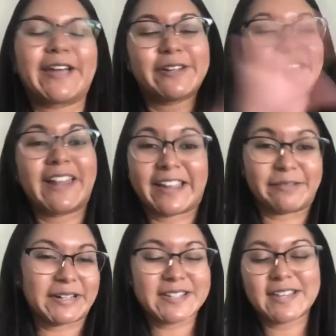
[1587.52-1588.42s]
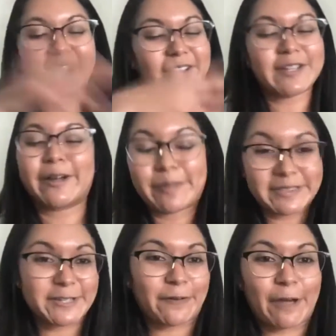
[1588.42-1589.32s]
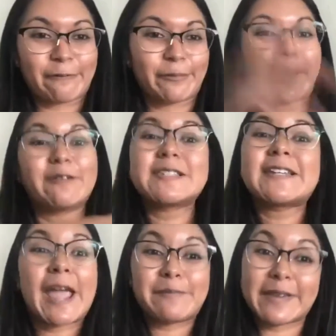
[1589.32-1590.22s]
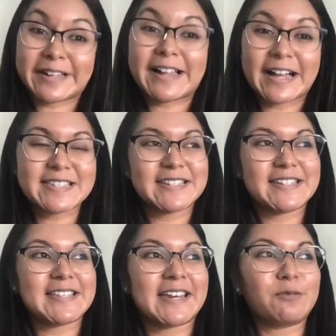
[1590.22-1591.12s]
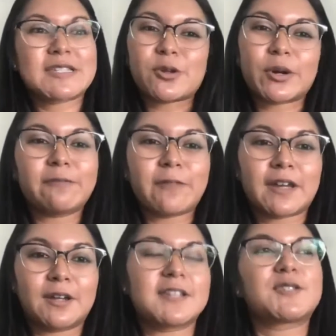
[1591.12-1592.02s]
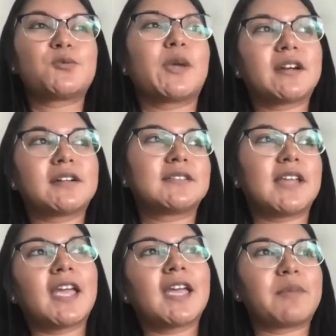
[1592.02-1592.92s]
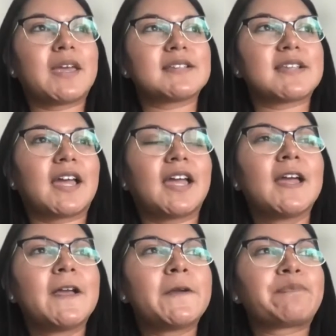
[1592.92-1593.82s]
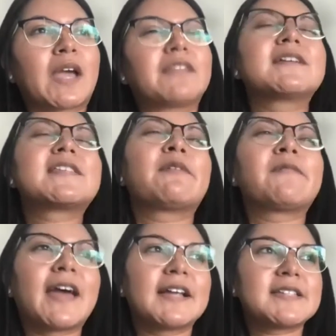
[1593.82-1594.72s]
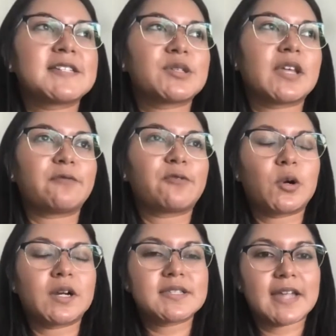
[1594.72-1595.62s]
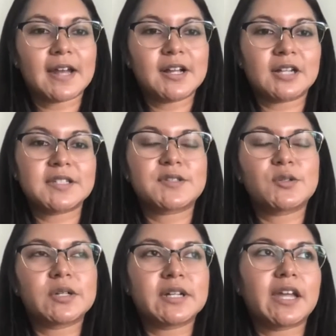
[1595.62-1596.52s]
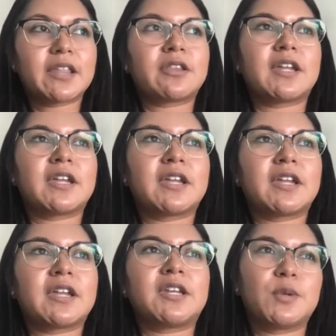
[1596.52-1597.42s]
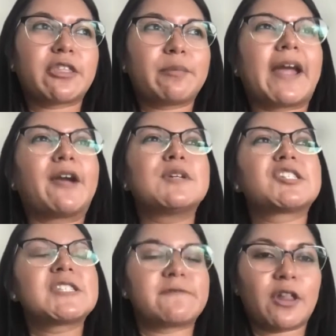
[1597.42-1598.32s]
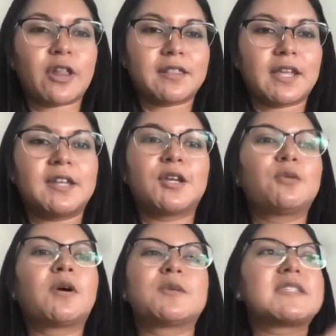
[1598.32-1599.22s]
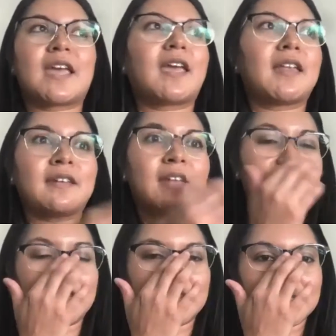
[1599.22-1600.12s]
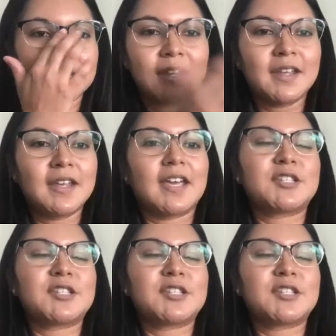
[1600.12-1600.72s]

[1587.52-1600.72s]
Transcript: I could, like Brenda said, I could talk about this forever, but I was in AP classes and it was sort of like this weird thing because I think some of it had to do that, of course, they had gone to school together, they knew each other, but I always just felt like they knew what was like in